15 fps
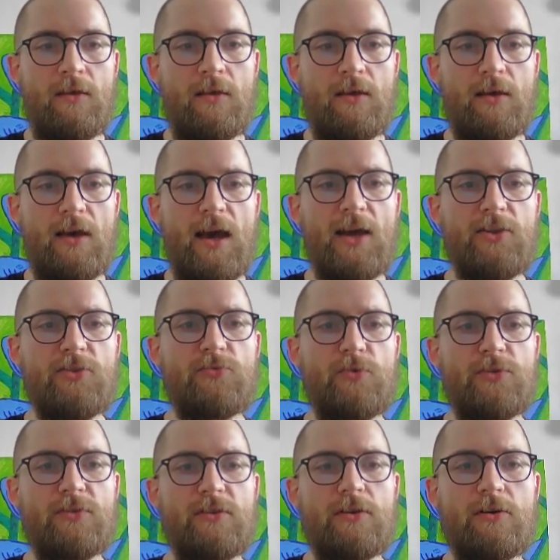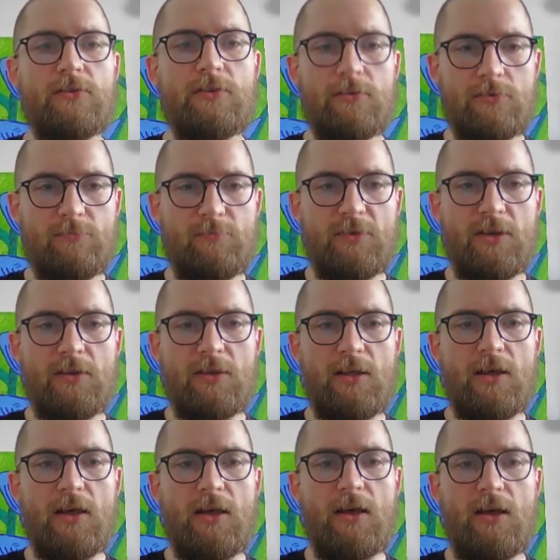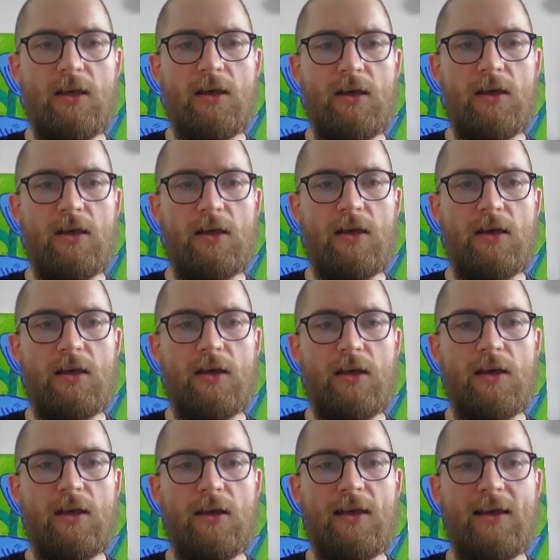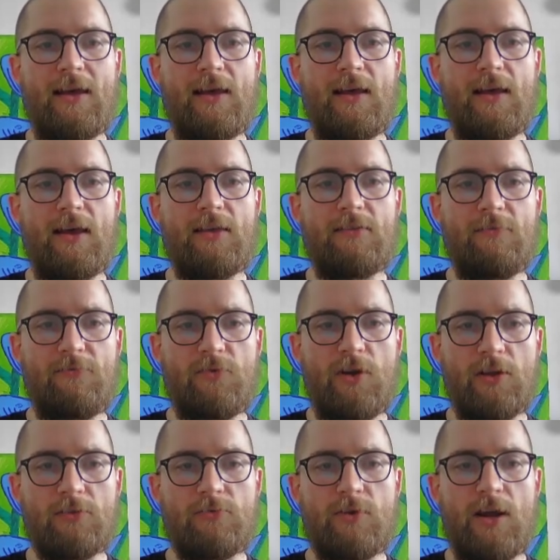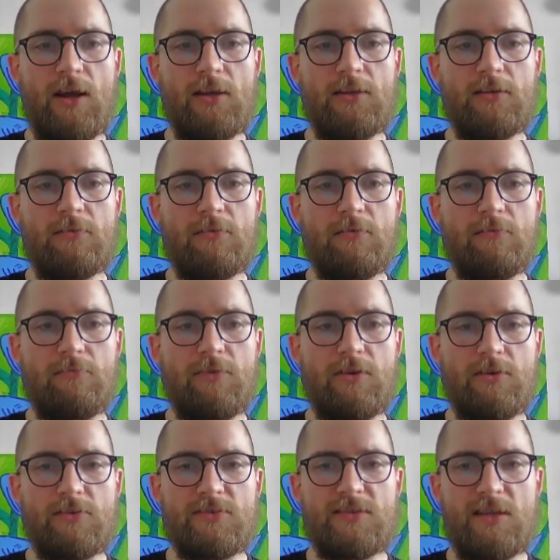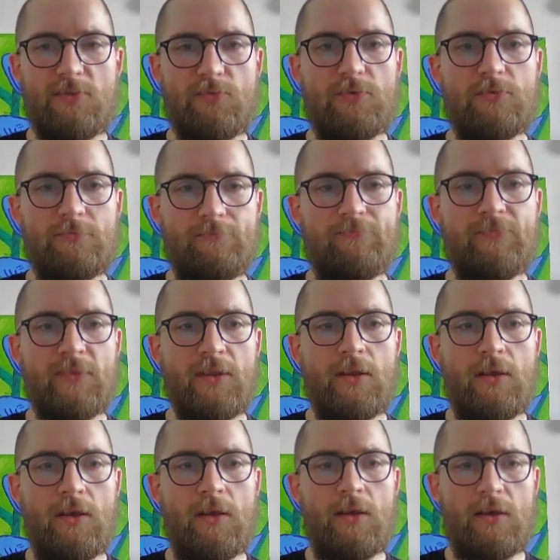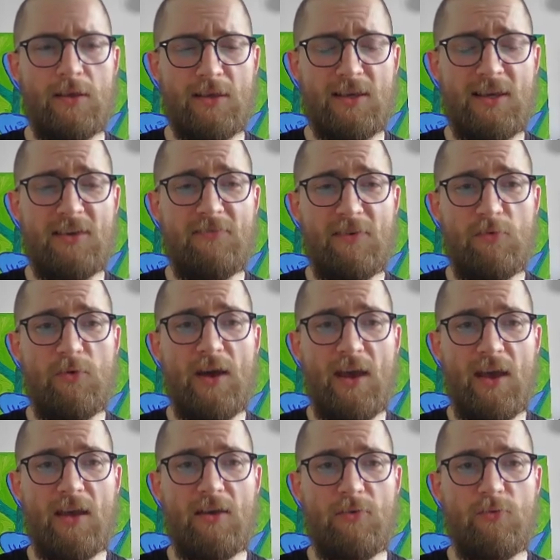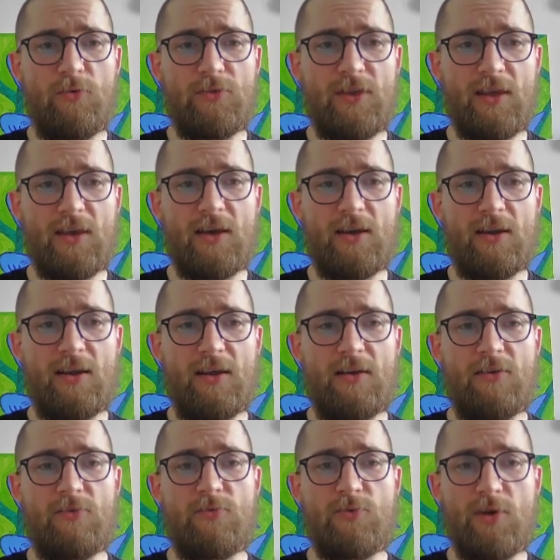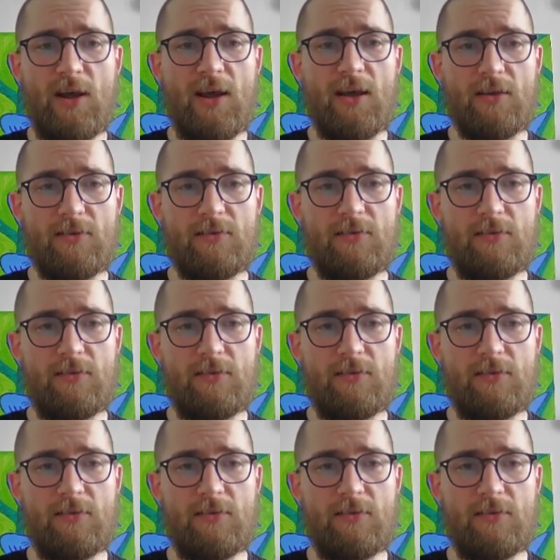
I don't want the audio to play in the front, right? Because that will give away what I gotta write.